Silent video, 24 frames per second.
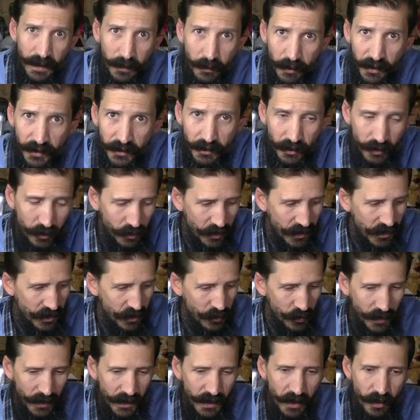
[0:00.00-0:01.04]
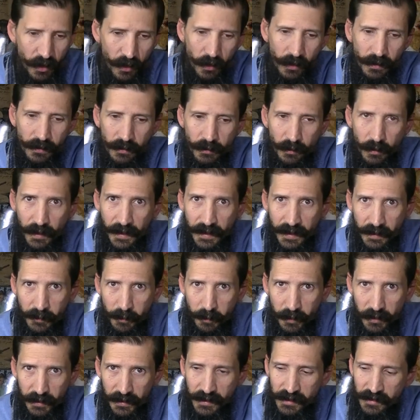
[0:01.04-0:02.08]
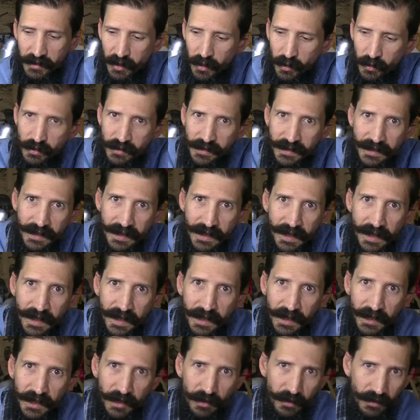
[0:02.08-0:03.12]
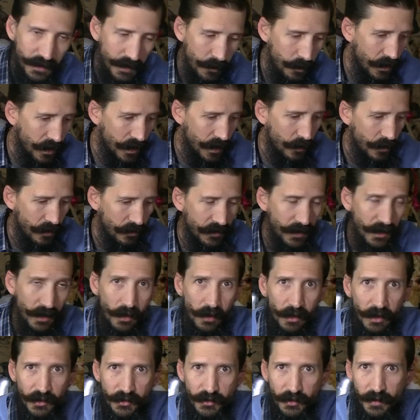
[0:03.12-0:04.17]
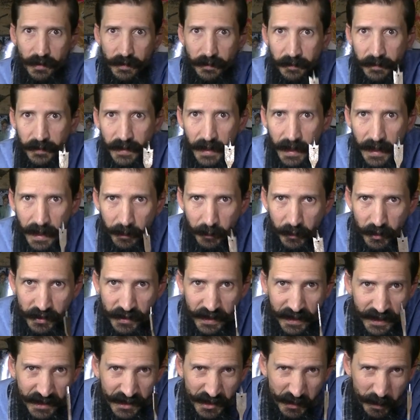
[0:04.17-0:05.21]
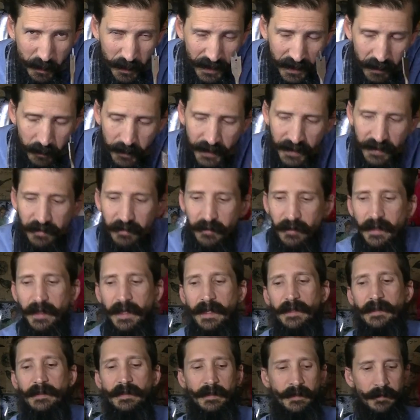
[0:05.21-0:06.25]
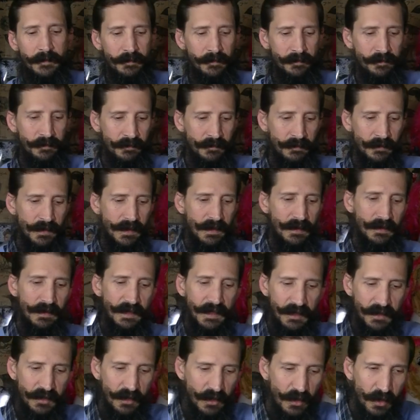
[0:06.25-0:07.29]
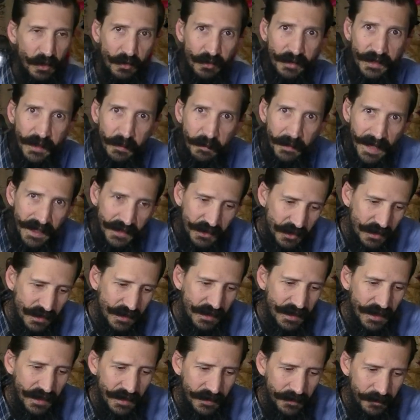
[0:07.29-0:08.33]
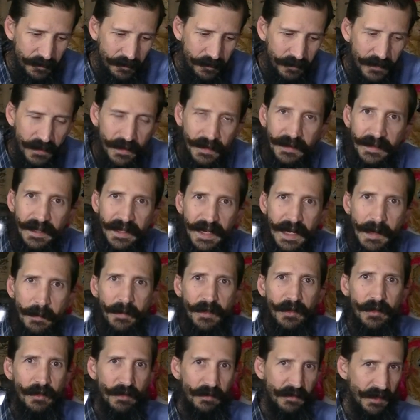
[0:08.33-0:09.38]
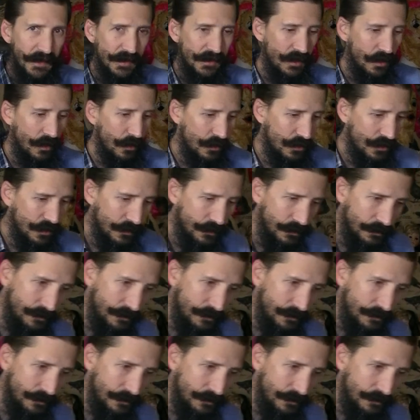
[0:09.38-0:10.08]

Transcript: I'm going to do is drill a hole where I can put this hose here on the bottom of the cauldron. And I'm using a spade bit for that. That closely matches the diameter of this hose.